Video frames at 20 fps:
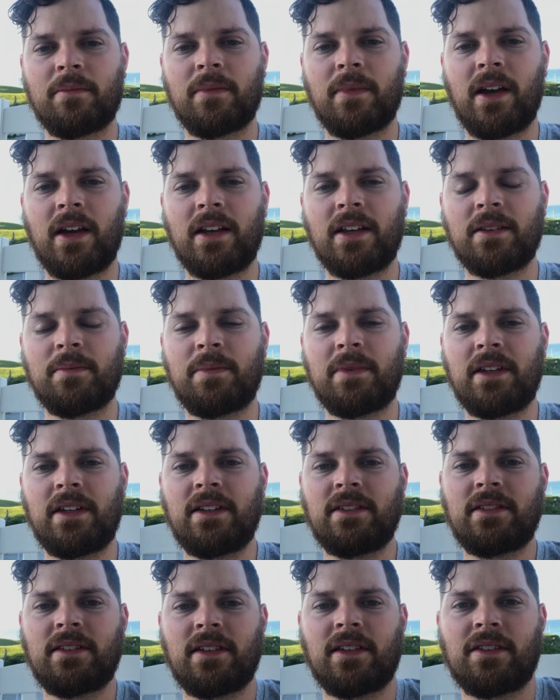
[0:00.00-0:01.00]
and it'd be
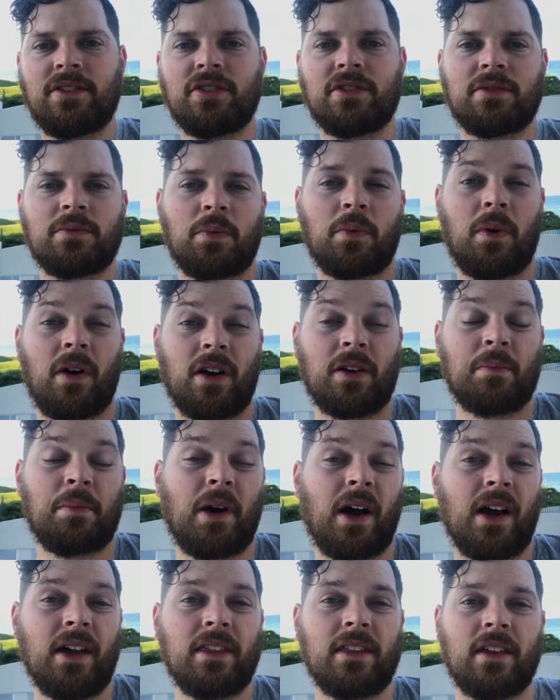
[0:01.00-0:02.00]
easy to just walk
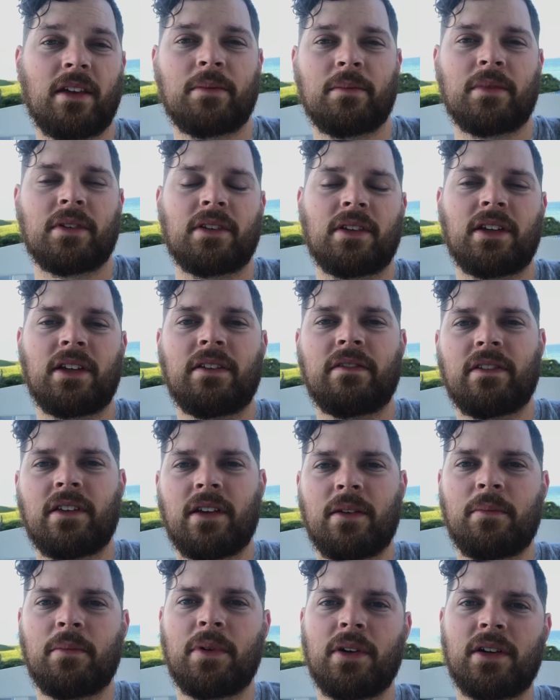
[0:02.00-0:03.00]
by them and leave
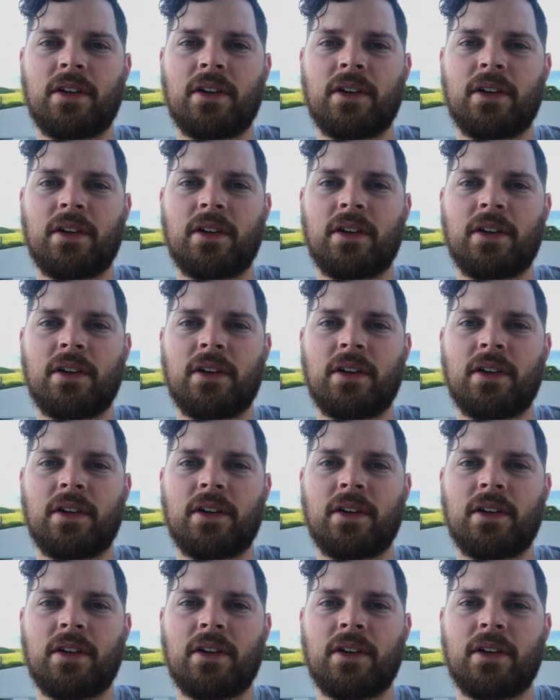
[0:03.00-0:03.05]
them.